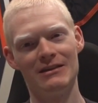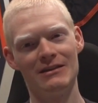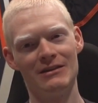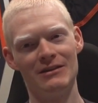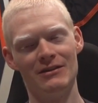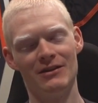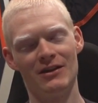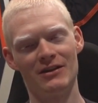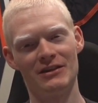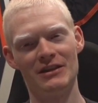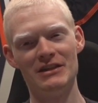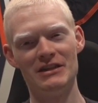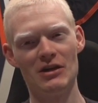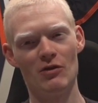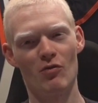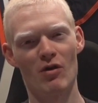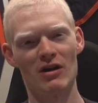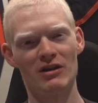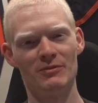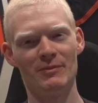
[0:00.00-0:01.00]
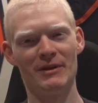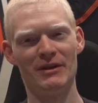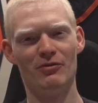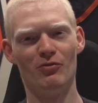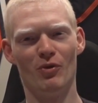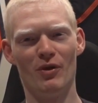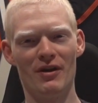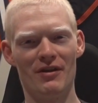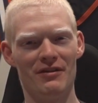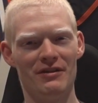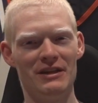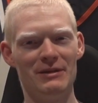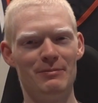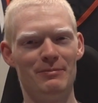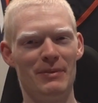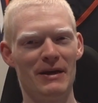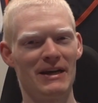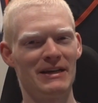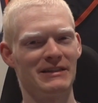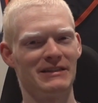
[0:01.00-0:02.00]
Good luck. TJ Watt being one of the
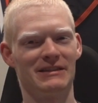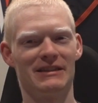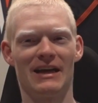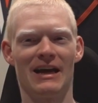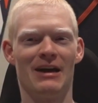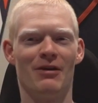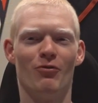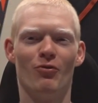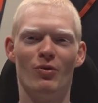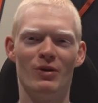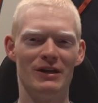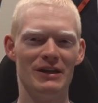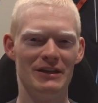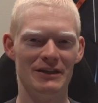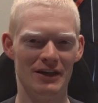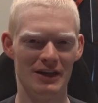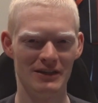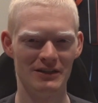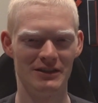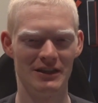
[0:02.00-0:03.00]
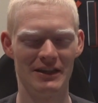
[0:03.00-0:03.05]
best at what he does,